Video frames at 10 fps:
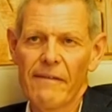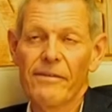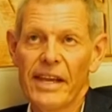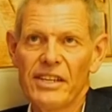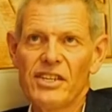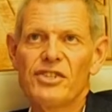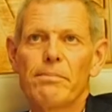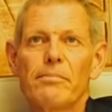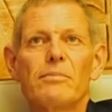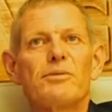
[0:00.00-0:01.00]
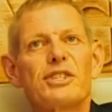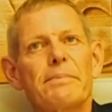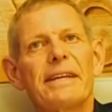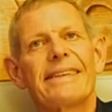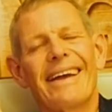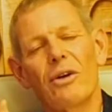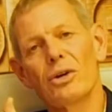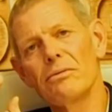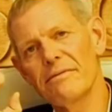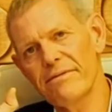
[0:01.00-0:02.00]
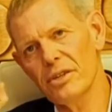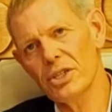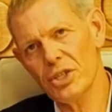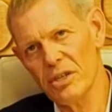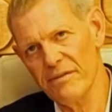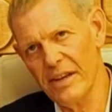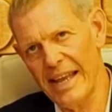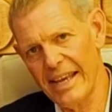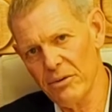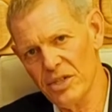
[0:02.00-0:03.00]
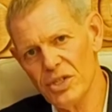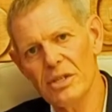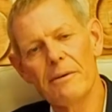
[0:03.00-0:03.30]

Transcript: They need to speak their own version of the language